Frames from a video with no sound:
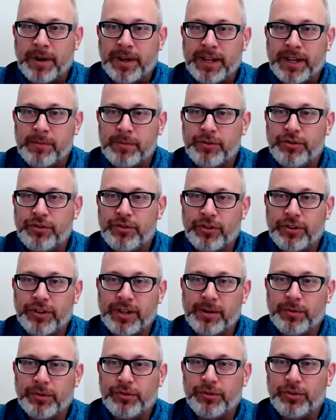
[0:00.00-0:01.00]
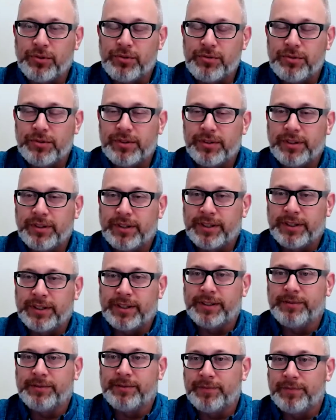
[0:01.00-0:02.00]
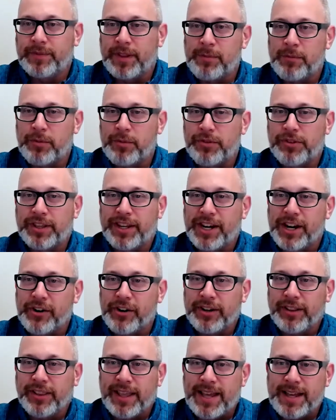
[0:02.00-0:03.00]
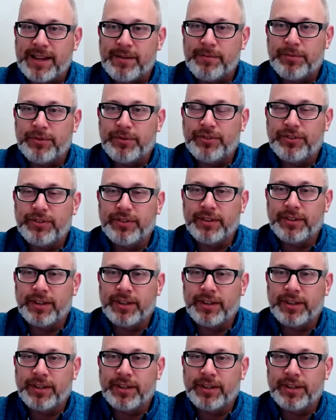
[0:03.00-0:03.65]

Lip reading: my name is Shawn Ebersole. I'm with Canary Labs.